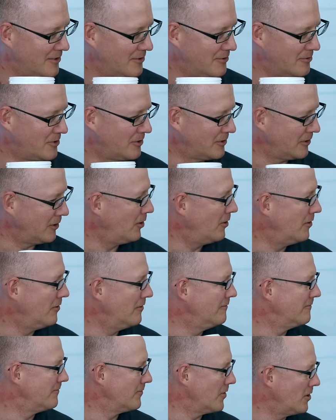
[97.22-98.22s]

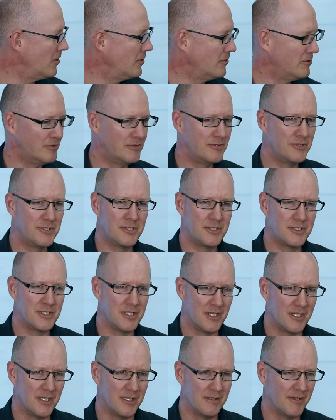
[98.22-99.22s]
clove, rose,
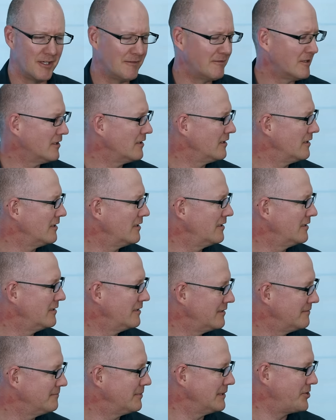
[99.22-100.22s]

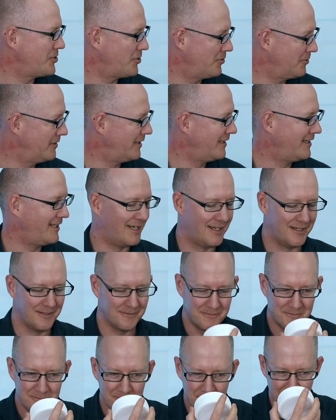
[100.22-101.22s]
patchouli, yeah.
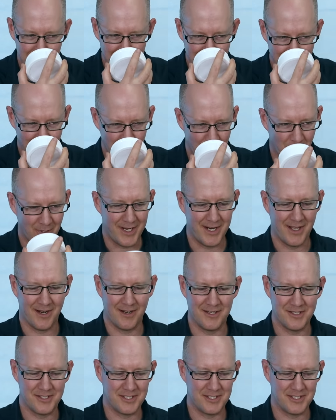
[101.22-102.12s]
Right out of the